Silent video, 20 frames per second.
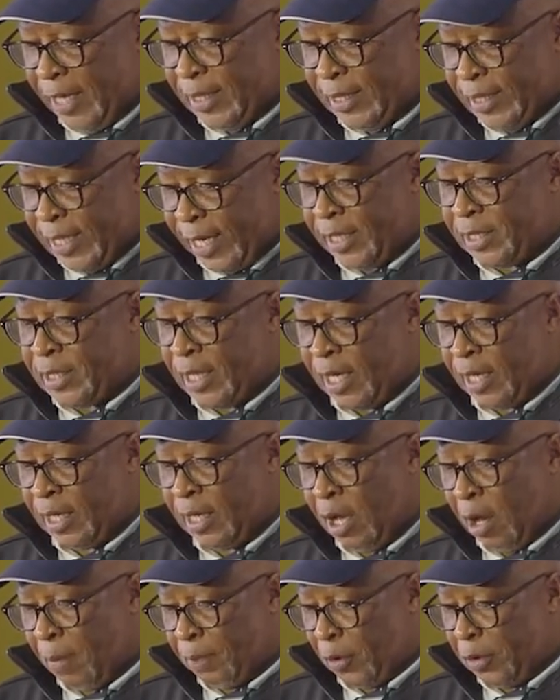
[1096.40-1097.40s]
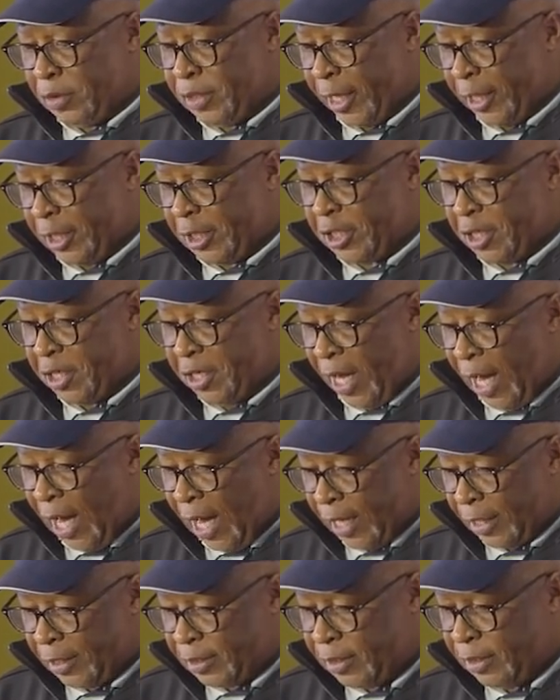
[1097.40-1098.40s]
and Data Protection
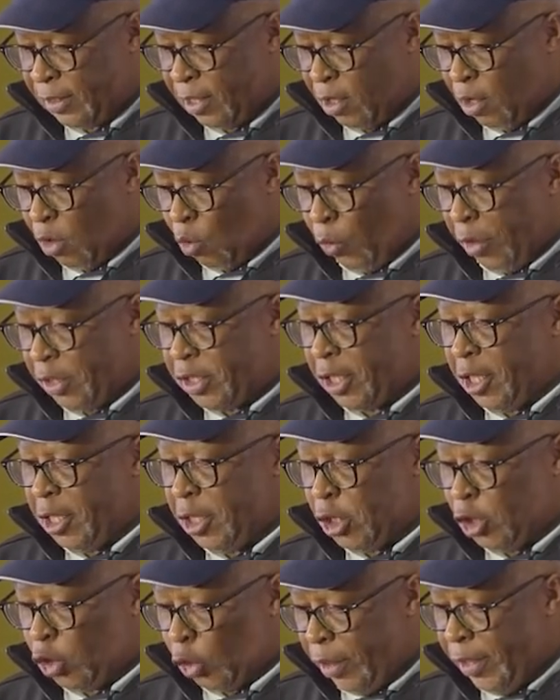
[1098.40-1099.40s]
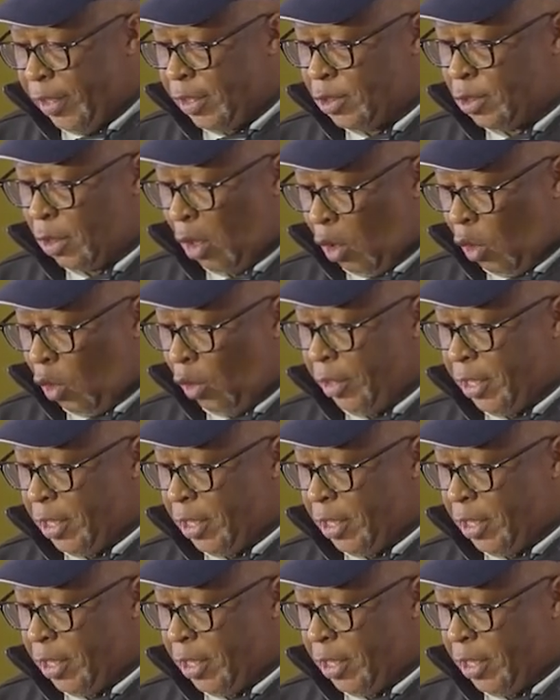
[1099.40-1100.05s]
Act, which enjoins all